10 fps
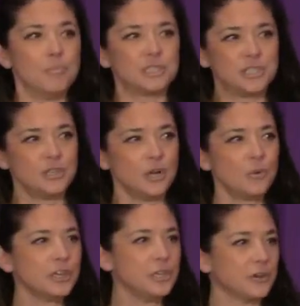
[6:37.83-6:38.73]
But you know
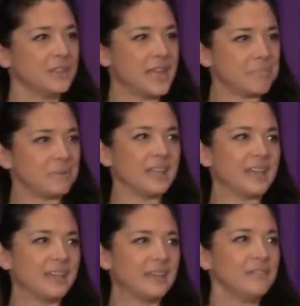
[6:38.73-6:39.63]
when you're in that
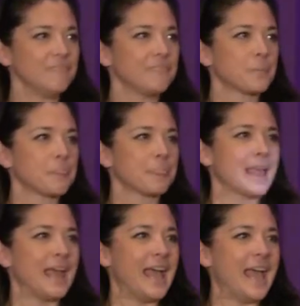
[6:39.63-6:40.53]
plane
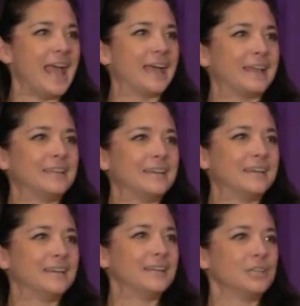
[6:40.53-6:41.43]

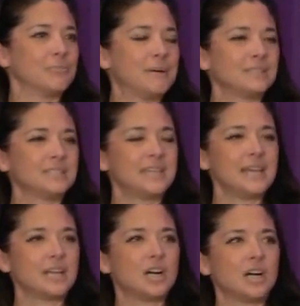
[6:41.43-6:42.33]
and you're about to
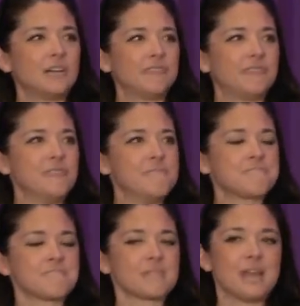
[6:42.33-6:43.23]
take off,
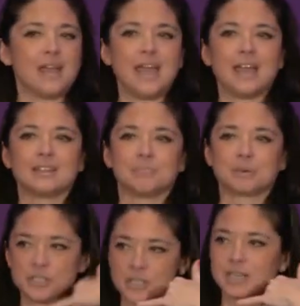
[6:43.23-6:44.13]
and the
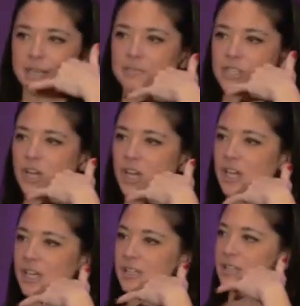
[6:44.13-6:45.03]
person comes
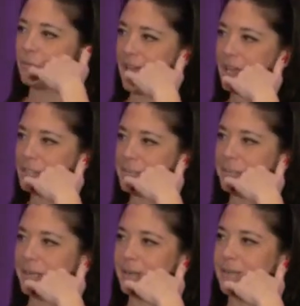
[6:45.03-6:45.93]
on the
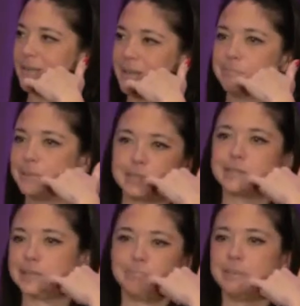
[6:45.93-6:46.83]
loudspeaker and they're like, put your
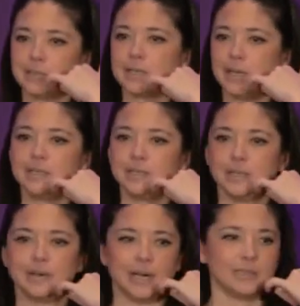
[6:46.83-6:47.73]
seatbelt on, you
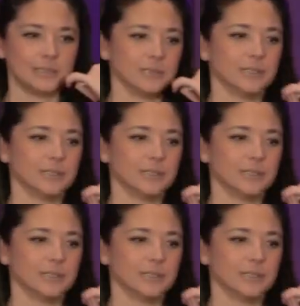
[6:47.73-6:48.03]
know how to do